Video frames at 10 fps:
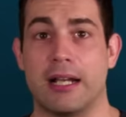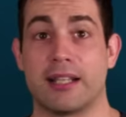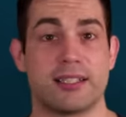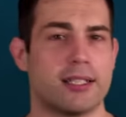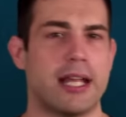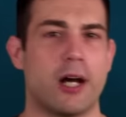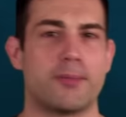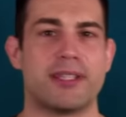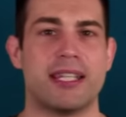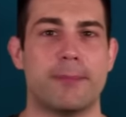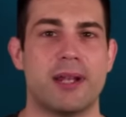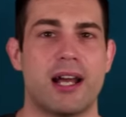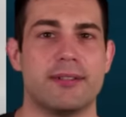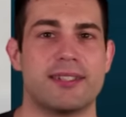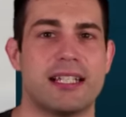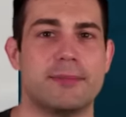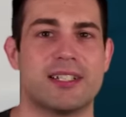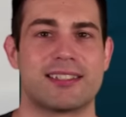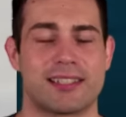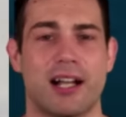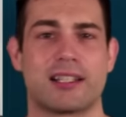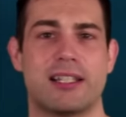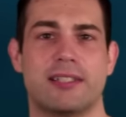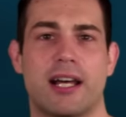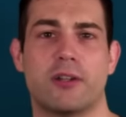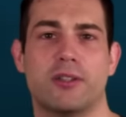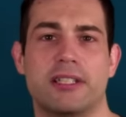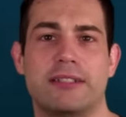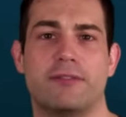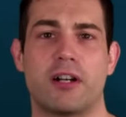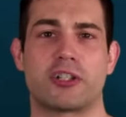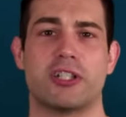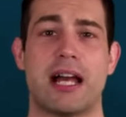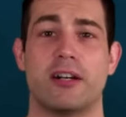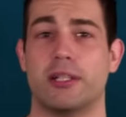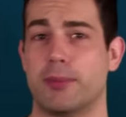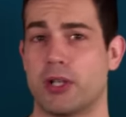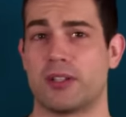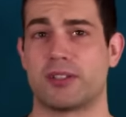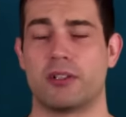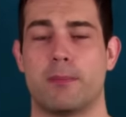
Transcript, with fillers: I guess it didn't help that the M9 seemed to suck, not only in functionality, but also